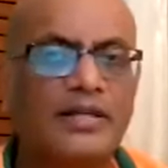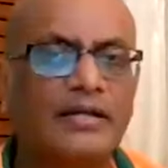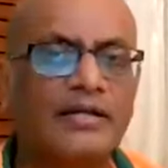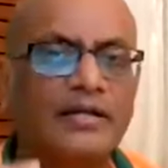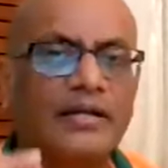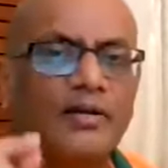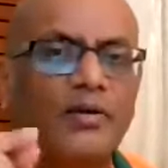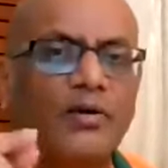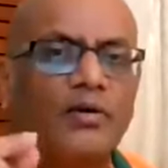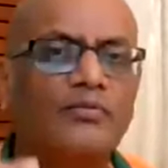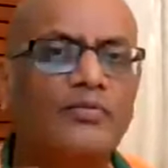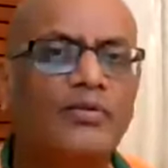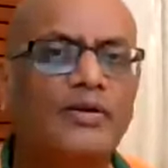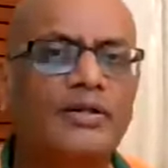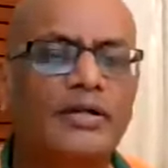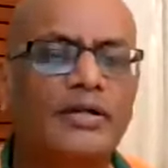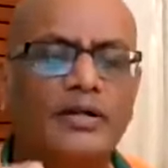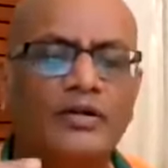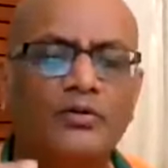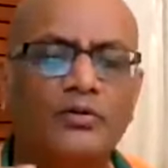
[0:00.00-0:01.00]
getting
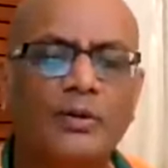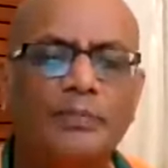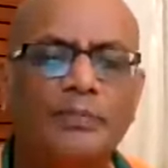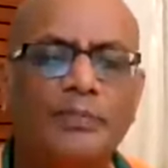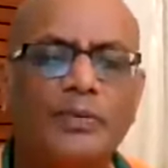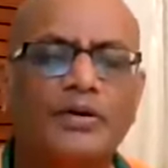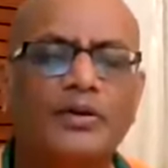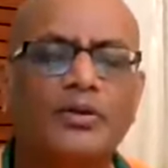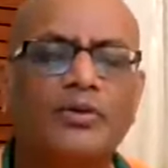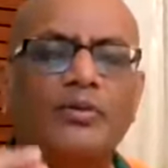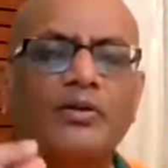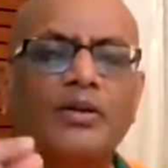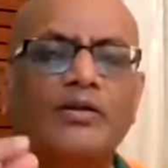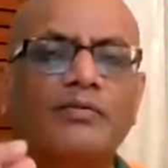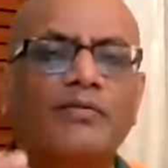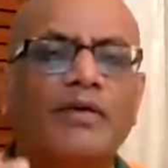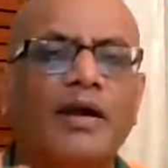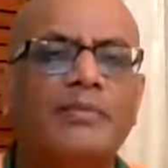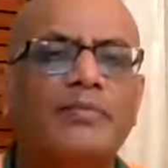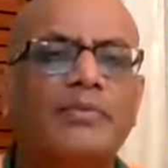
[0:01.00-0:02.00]
converted into a particular
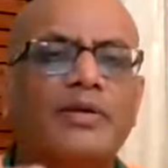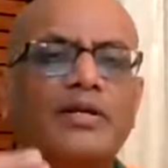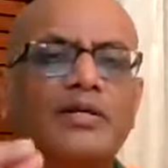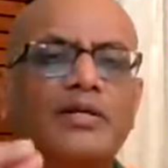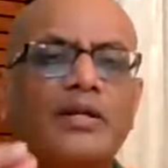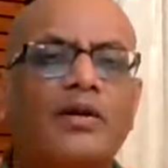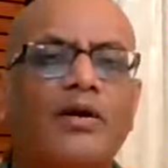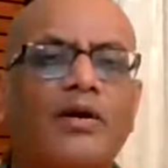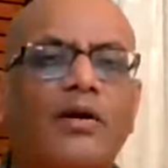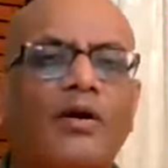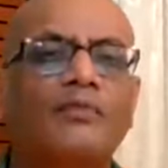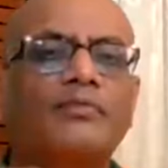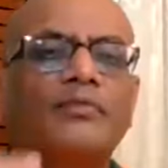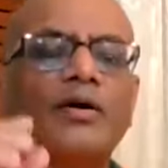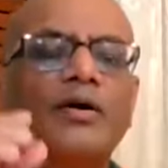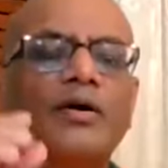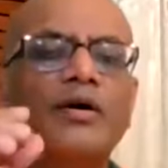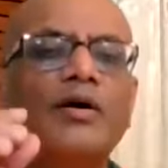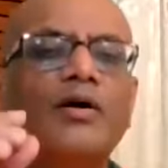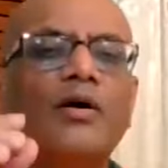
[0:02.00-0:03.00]
vibration of
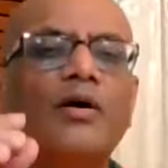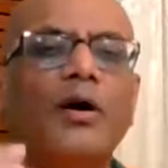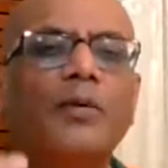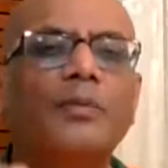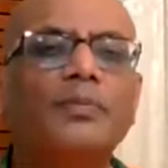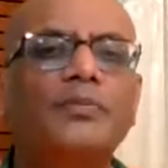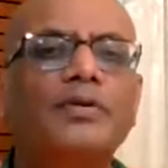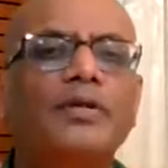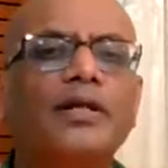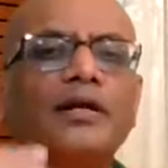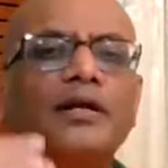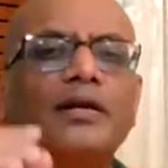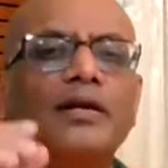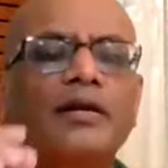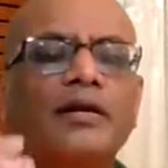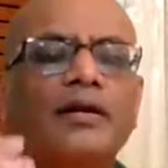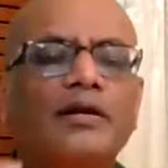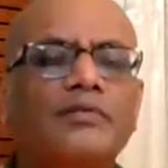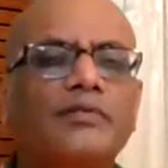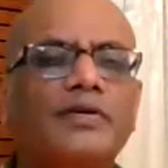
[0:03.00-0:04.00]
optic
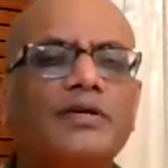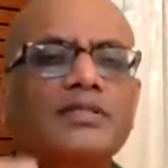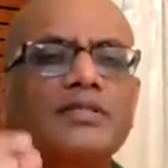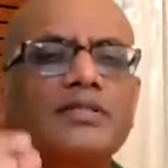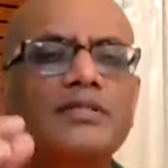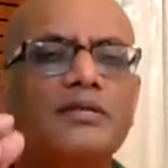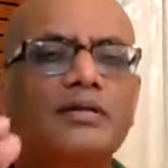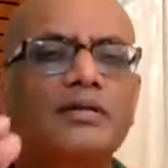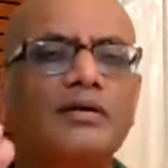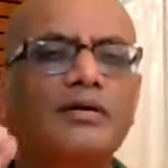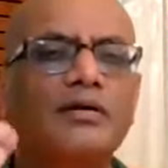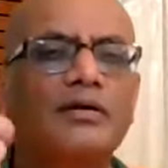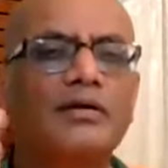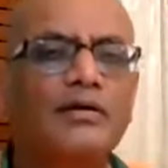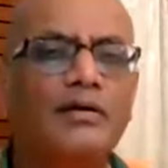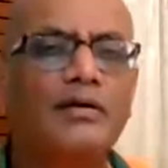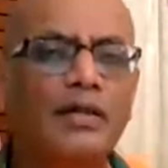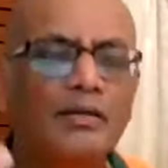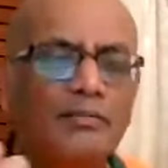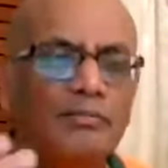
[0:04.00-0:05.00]
nervous
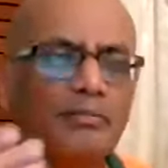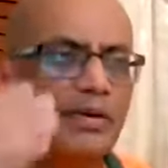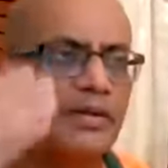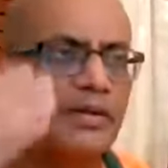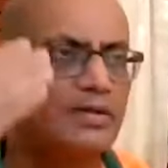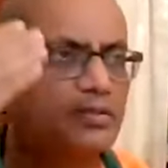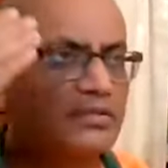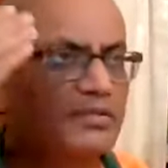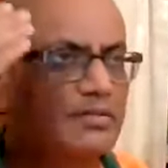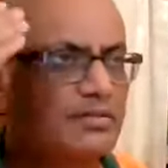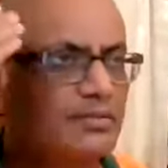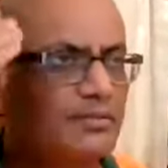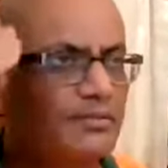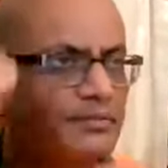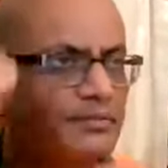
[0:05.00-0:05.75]
impulse.